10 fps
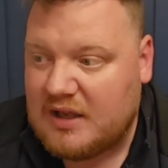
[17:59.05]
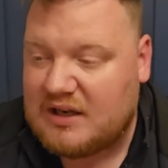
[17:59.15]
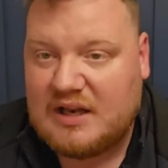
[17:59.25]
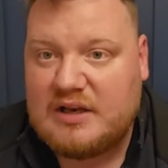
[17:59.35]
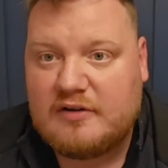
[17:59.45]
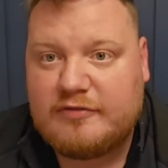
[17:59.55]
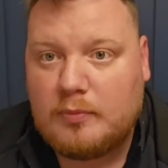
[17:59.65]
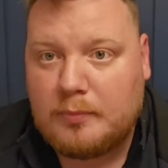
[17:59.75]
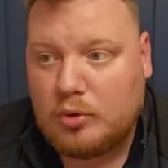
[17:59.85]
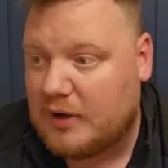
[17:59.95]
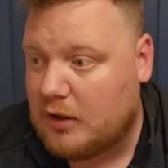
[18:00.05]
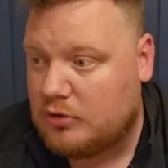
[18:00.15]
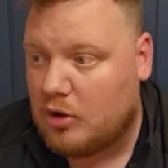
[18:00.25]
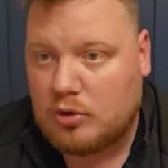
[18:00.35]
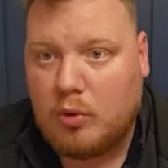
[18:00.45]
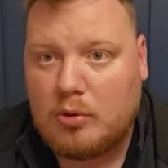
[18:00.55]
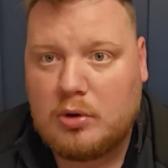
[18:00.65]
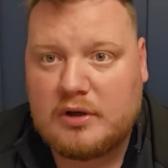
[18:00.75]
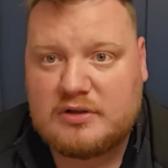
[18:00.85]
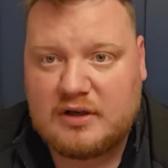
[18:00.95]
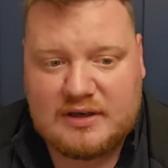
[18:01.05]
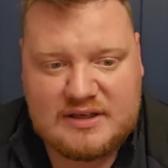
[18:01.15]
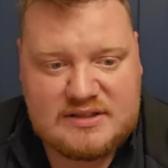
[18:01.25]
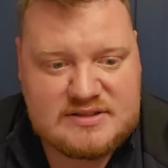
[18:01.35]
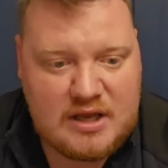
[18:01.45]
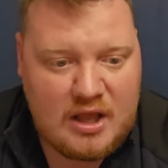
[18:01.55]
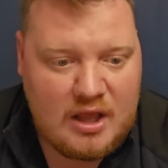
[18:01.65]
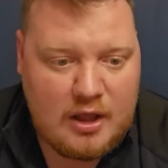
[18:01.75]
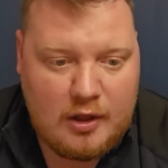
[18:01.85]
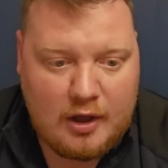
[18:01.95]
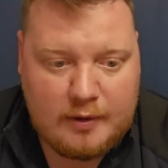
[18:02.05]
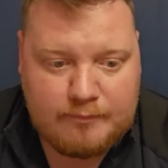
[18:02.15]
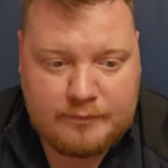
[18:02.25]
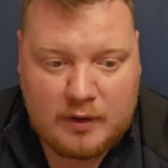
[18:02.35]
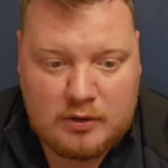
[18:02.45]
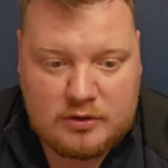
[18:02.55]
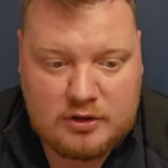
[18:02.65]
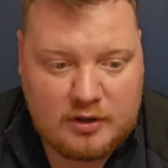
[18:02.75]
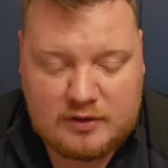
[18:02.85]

Clearly a footballer, not quite worked at Leeds. You know,